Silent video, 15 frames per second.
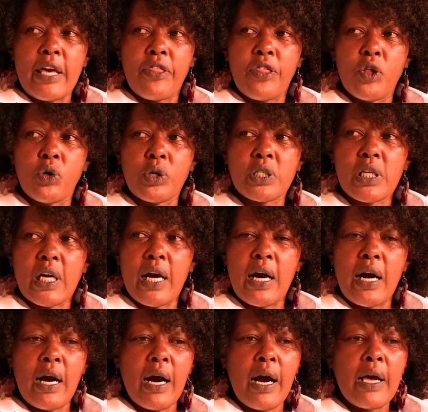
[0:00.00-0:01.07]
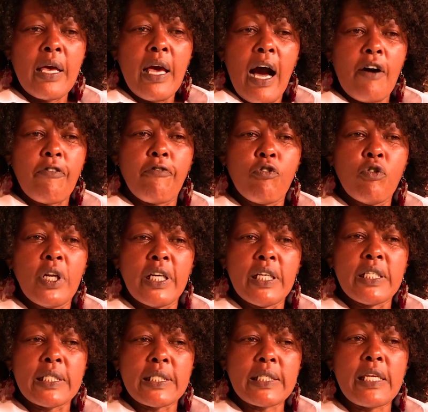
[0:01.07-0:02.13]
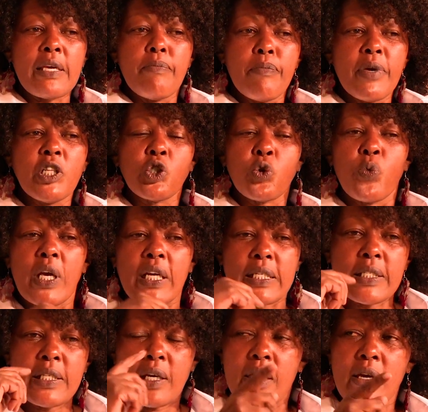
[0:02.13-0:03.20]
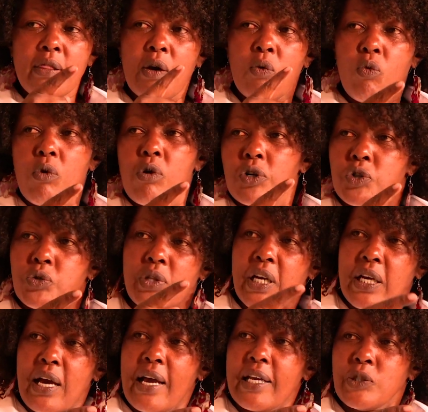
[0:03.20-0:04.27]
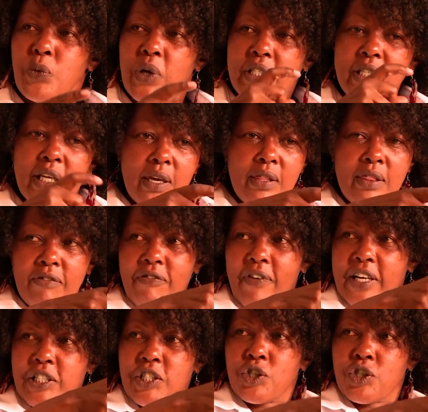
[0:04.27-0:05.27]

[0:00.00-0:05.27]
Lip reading: I thought a full ladies team means we are taking the war to the guys. We are taking the fight